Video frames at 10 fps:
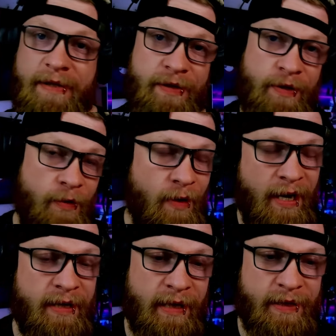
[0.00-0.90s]
and two
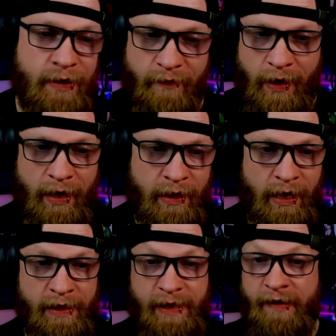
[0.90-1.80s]
endings of
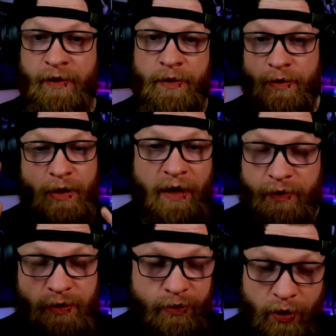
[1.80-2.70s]
Arknights. I
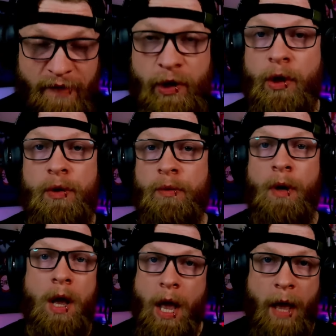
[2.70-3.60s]
don't have a clue
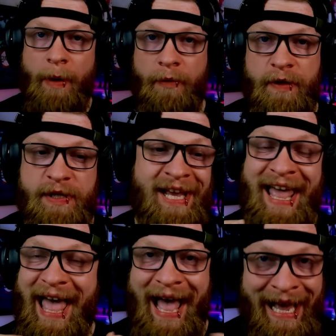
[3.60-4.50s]
about this
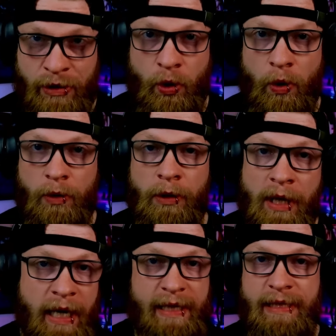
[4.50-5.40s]
at all.
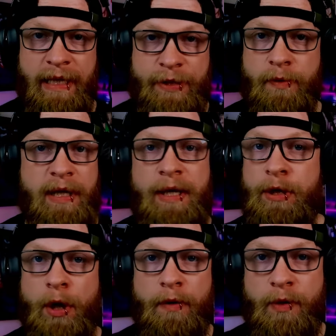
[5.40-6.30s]
It's literally
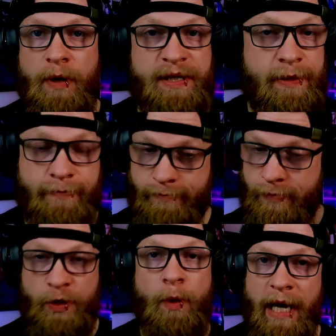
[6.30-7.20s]
your request,
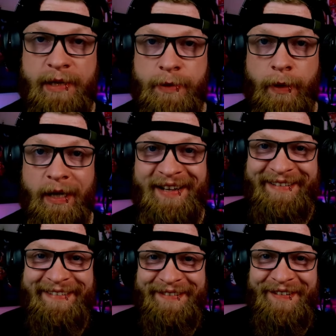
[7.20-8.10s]
so we're getting to it.
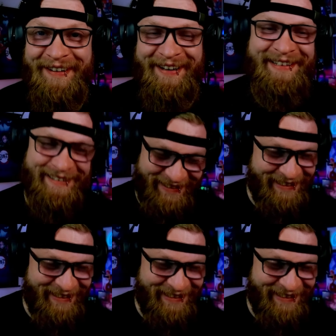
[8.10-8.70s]
Right?